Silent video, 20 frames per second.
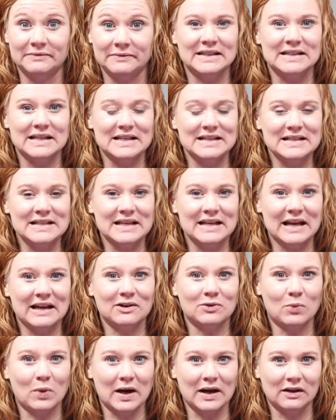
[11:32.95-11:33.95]
It does
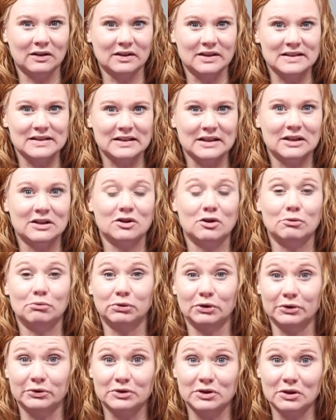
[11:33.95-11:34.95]
connect wirelessly through
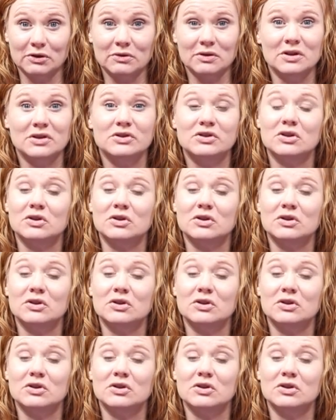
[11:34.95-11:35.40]
Bluetooth,